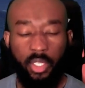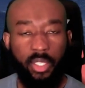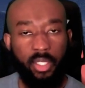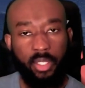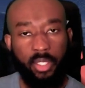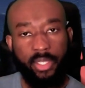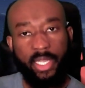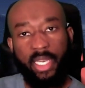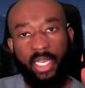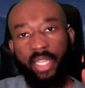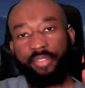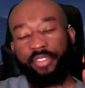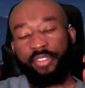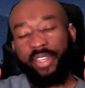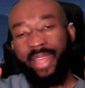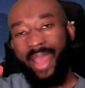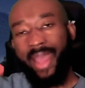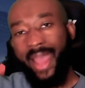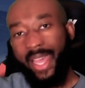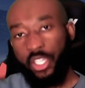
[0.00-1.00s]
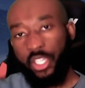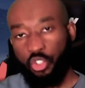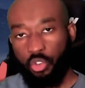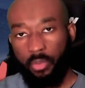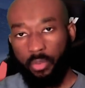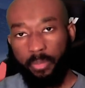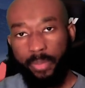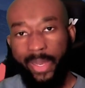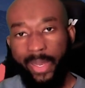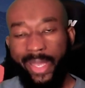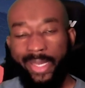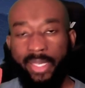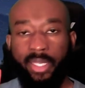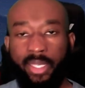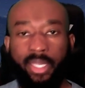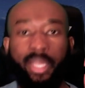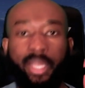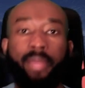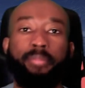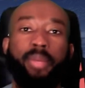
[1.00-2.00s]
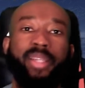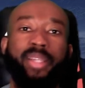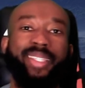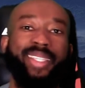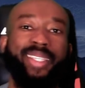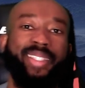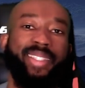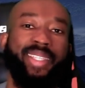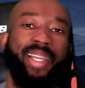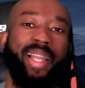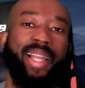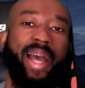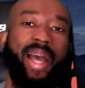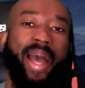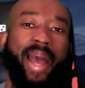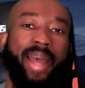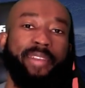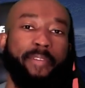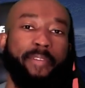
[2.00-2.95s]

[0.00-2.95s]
They live in the astral plane, but they still had